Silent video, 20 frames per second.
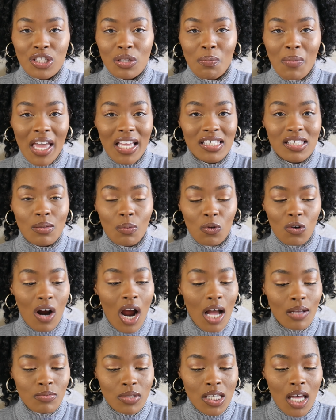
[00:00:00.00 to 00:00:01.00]
to make some
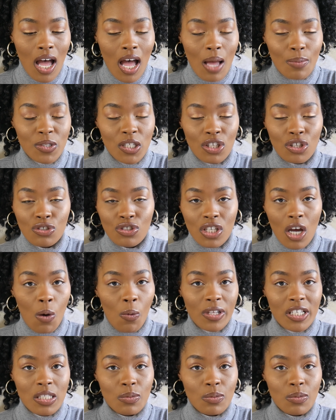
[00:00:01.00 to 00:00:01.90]
crop tops and you don't want